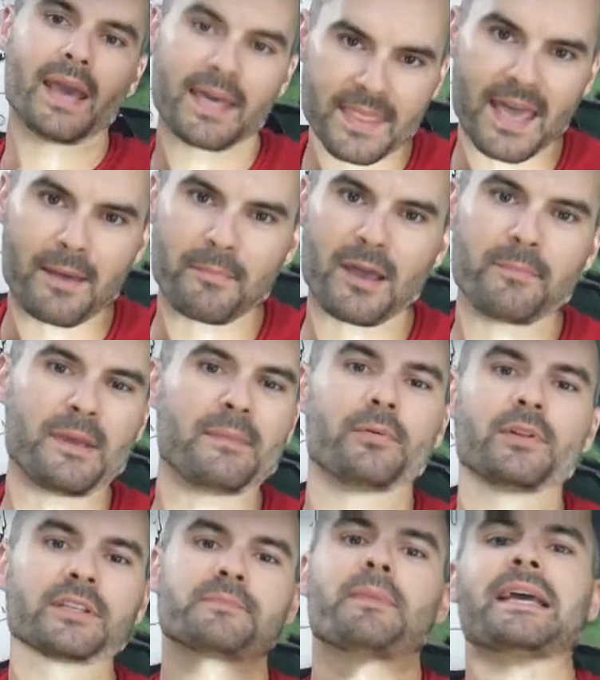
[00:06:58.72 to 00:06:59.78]
And that, my
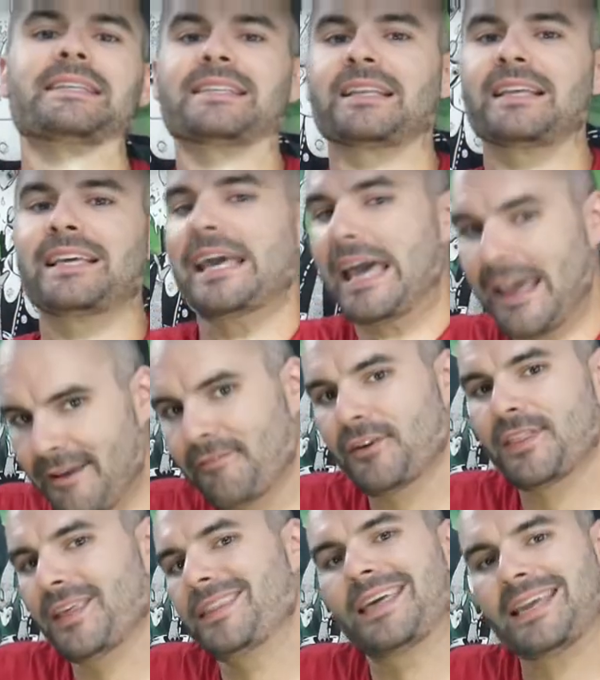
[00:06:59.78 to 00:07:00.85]
people, is basically
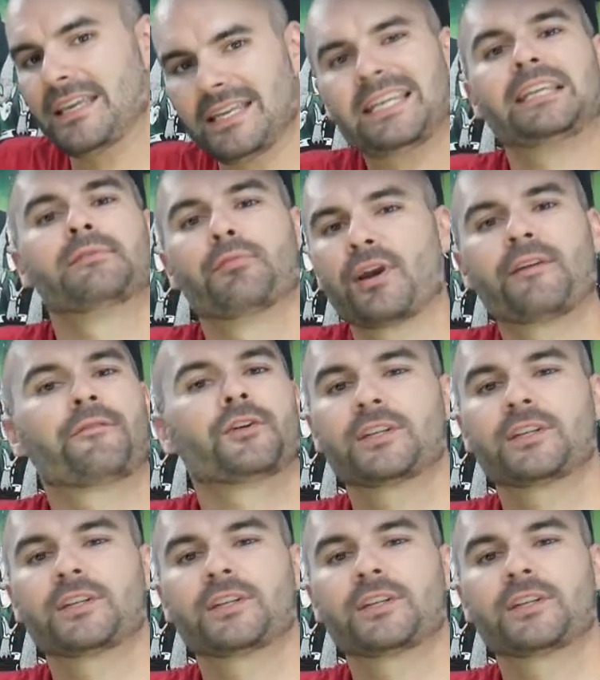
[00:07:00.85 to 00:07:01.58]
everything that you need to bring for